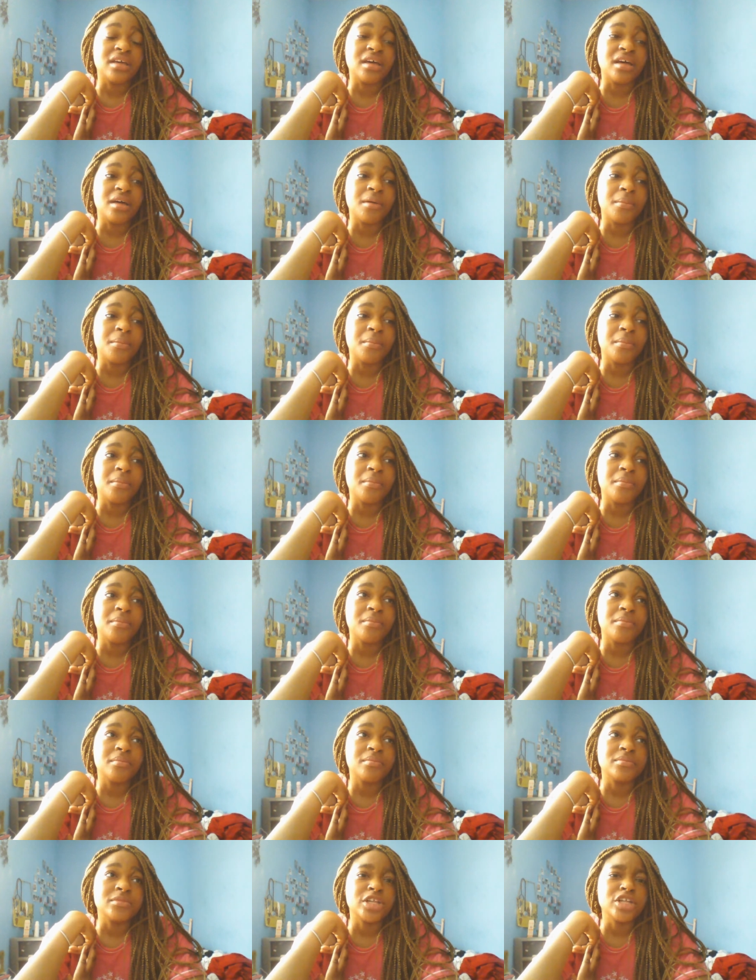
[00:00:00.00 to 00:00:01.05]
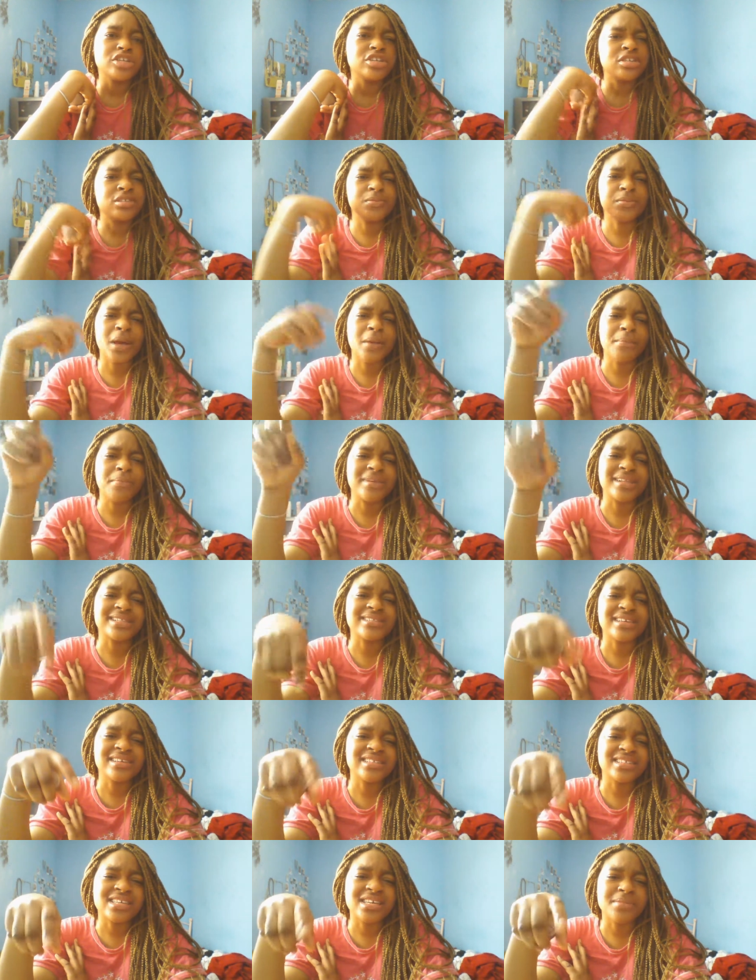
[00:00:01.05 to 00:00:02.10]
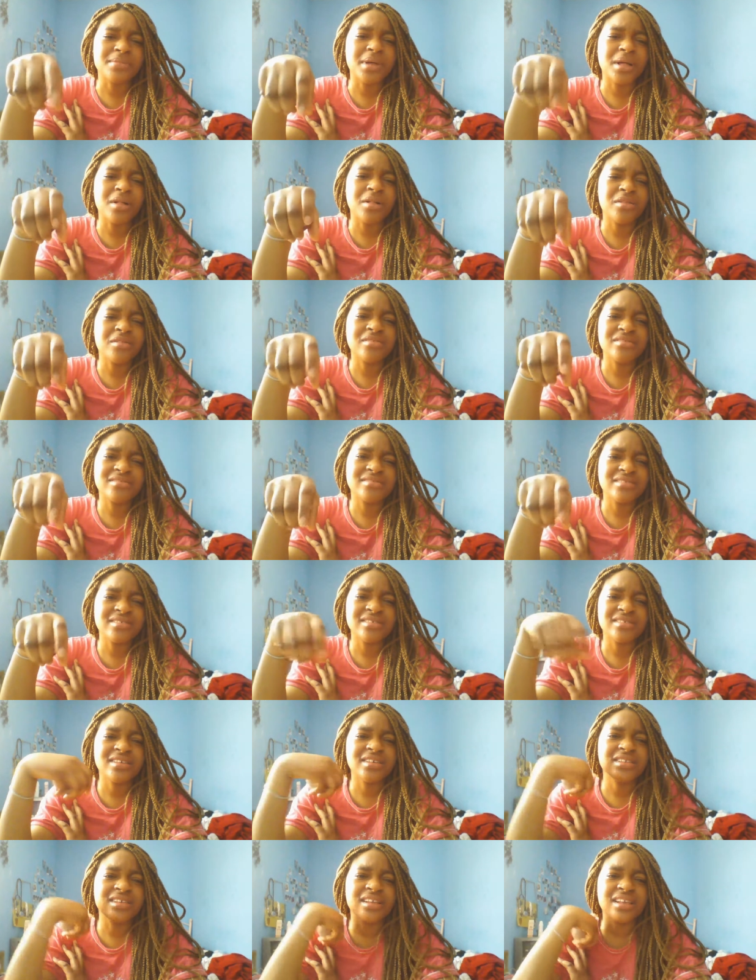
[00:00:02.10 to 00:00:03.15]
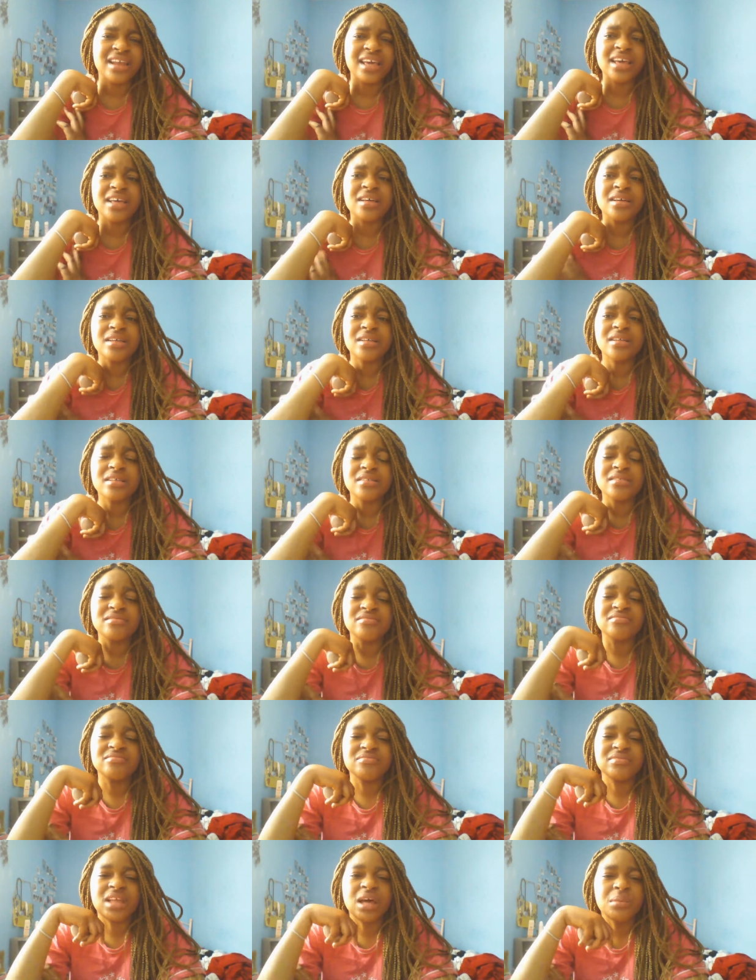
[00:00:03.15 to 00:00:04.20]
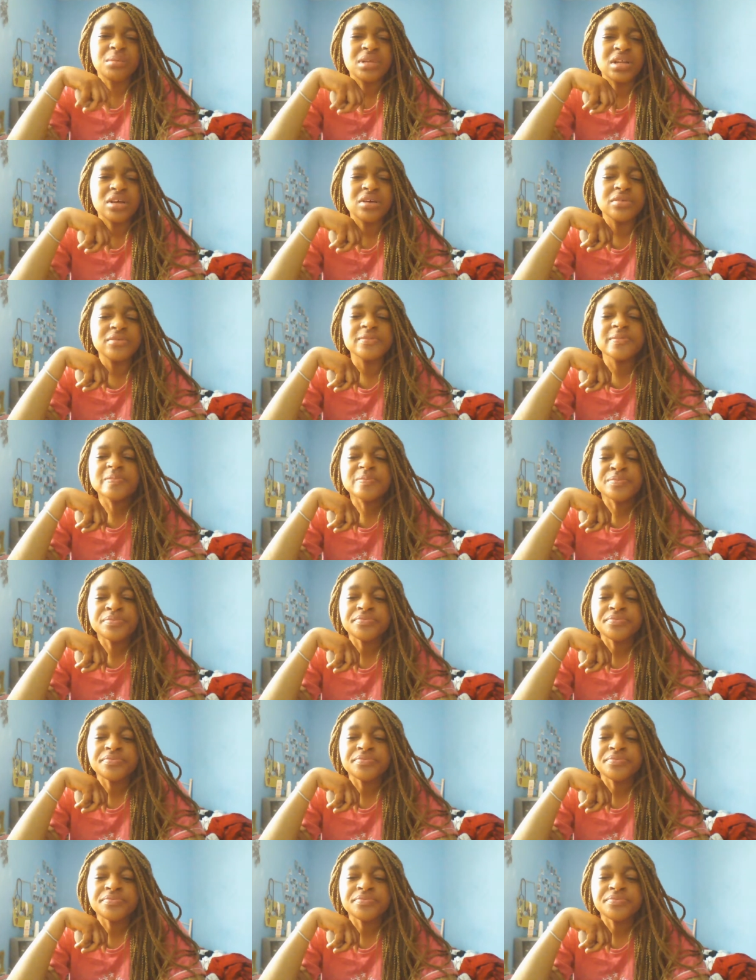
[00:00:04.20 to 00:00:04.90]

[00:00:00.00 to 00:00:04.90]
Um, this is my business email in the link down below,